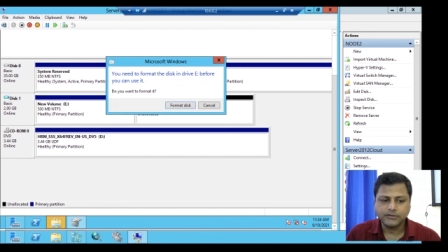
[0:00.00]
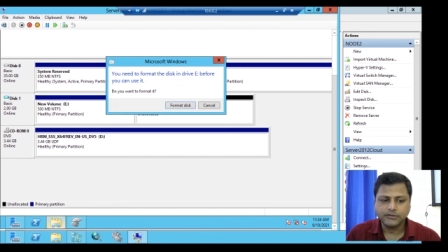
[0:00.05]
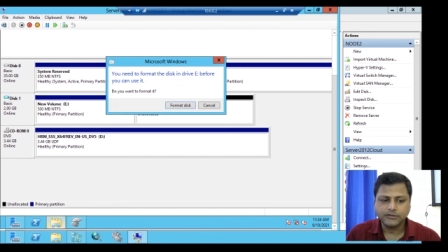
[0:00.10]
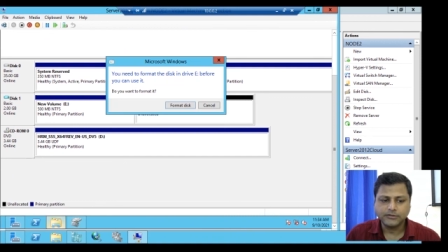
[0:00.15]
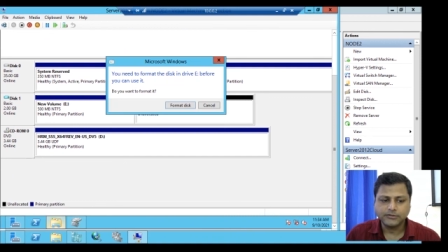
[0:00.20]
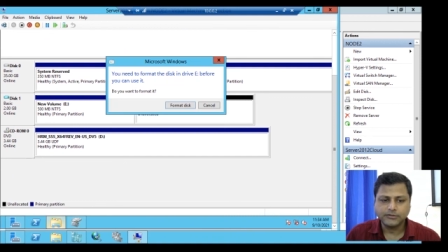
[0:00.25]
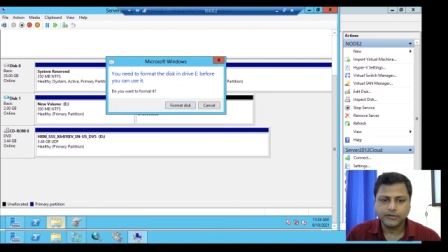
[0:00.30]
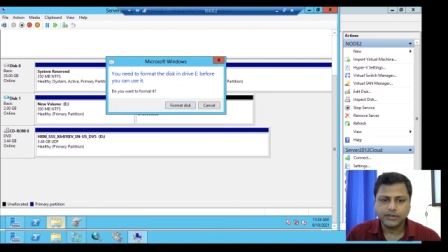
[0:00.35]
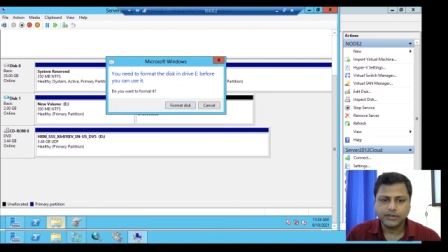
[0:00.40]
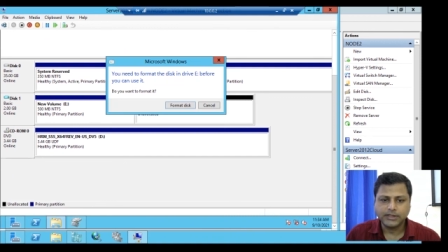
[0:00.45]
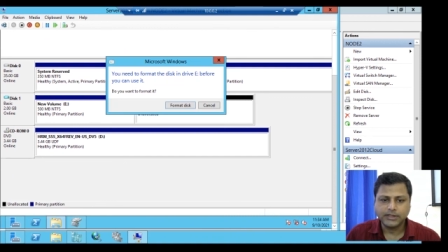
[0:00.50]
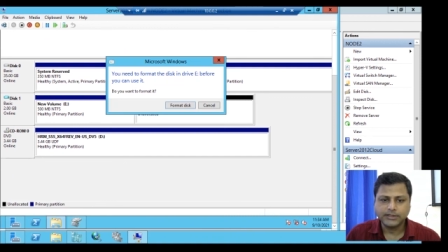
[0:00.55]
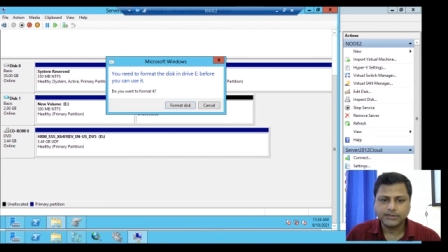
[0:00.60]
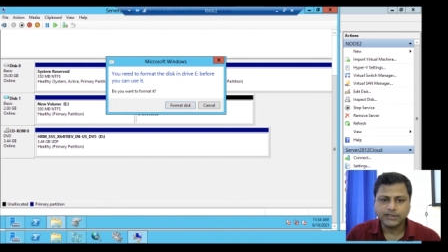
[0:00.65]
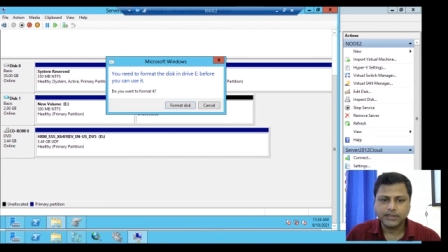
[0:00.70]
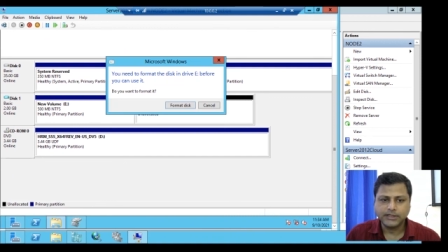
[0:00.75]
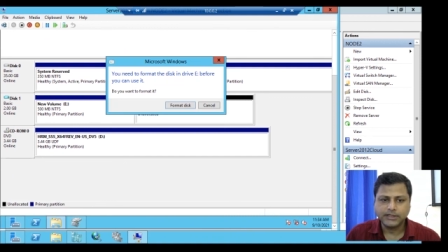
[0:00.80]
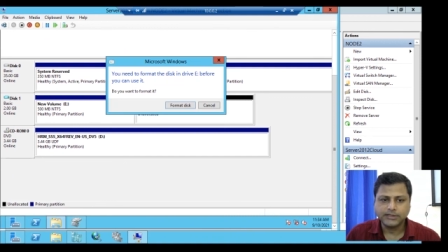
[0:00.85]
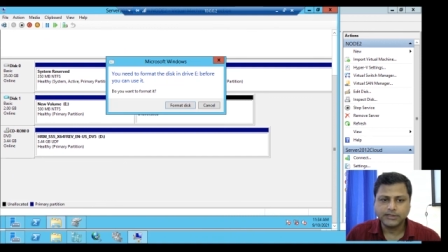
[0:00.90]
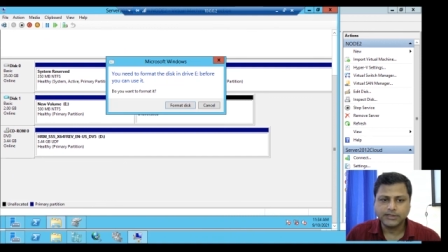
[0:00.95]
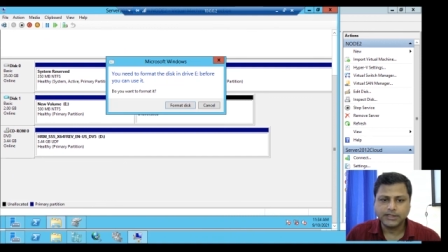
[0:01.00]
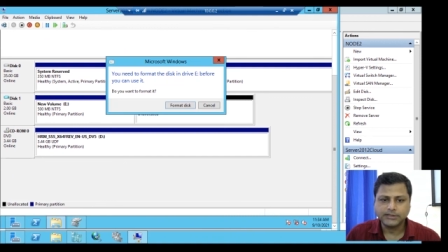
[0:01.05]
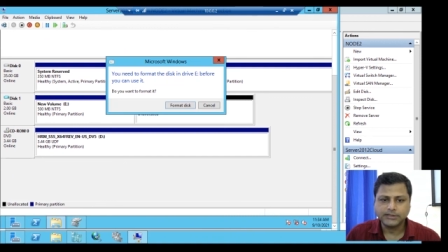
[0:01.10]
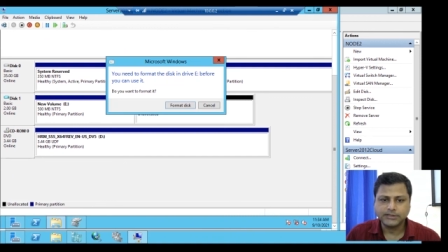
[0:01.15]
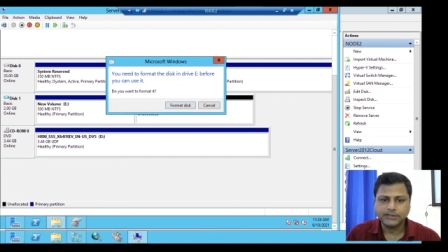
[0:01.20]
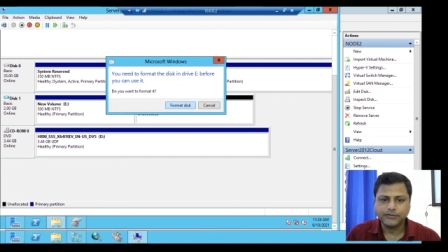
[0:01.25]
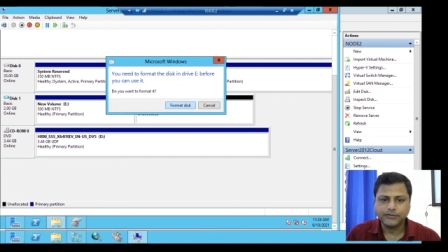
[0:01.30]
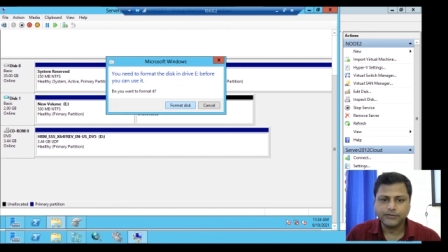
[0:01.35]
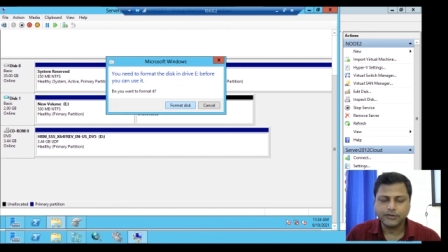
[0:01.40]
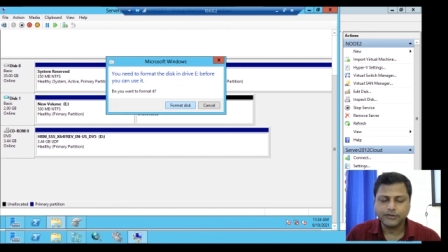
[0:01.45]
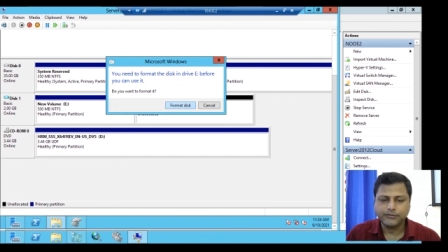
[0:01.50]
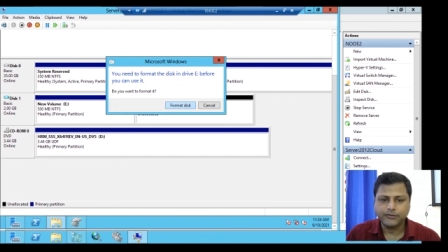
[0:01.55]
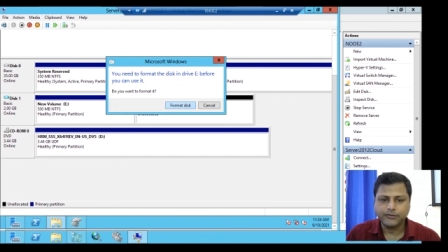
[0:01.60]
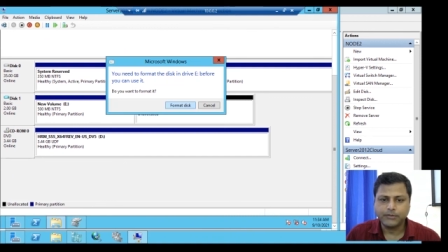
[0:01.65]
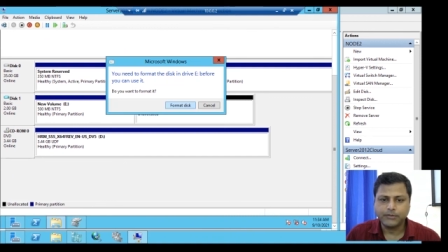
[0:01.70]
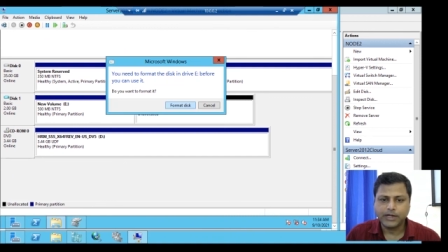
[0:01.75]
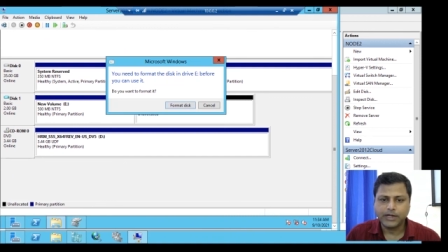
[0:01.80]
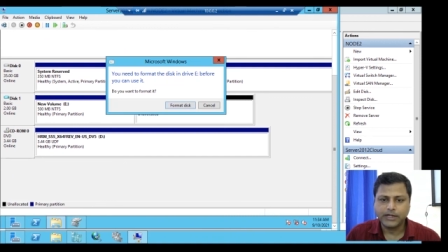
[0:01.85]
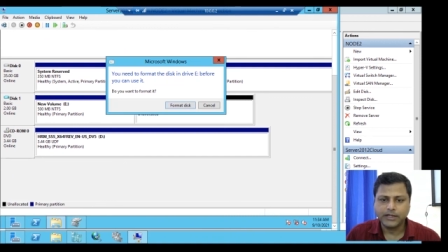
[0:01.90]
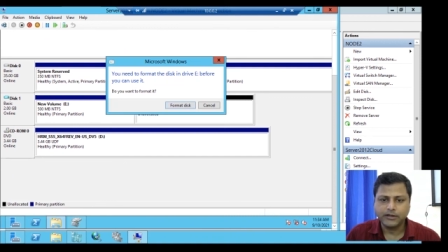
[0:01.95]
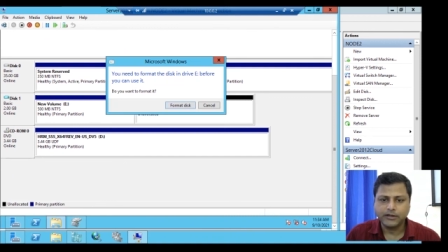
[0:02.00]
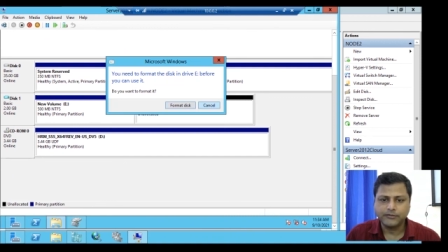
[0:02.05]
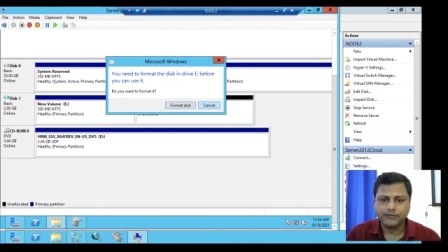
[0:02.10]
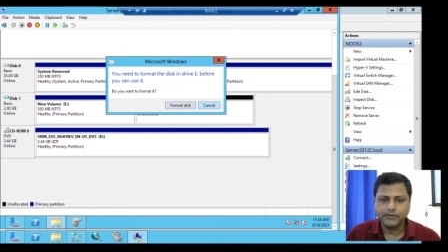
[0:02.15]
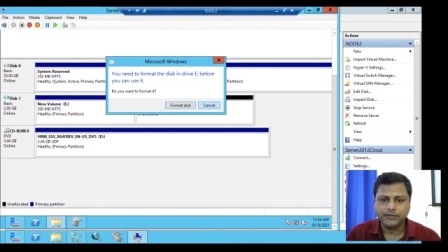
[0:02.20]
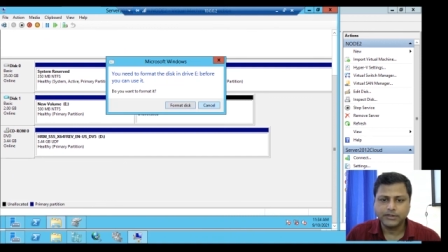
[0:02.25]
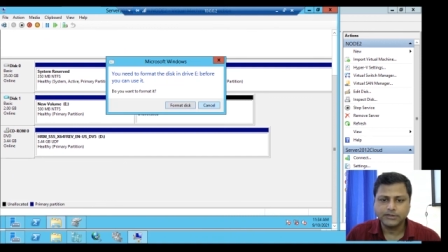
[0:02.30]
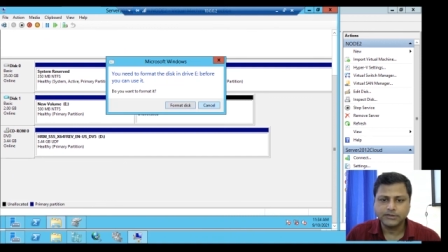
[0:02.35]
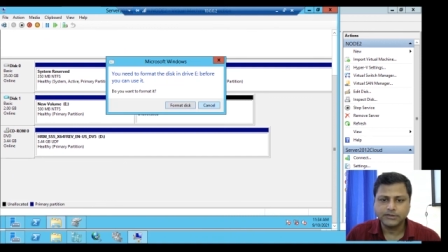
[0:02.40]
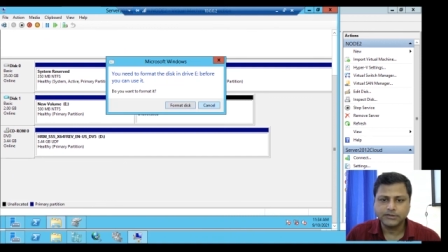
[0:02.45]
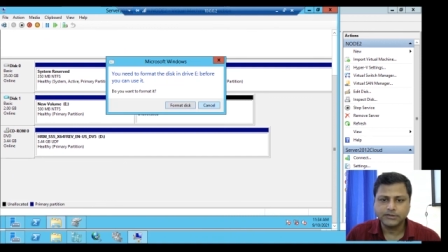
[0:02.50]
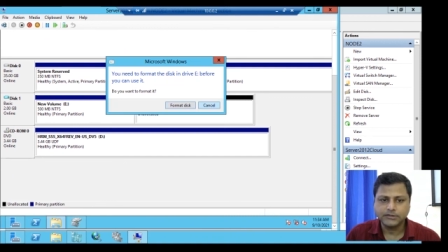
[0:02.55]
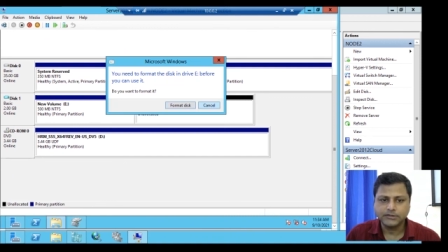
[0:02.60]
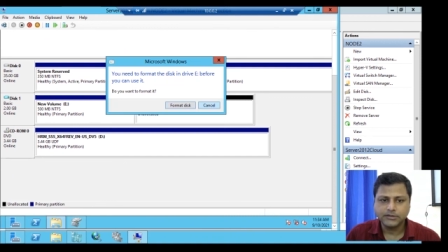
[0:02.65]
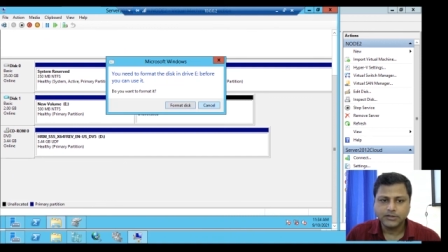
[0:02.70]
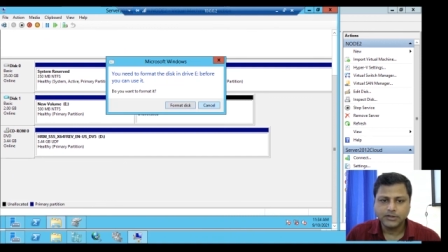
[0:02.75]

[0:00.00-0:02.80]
So you can see it is asking for the formatting of disk.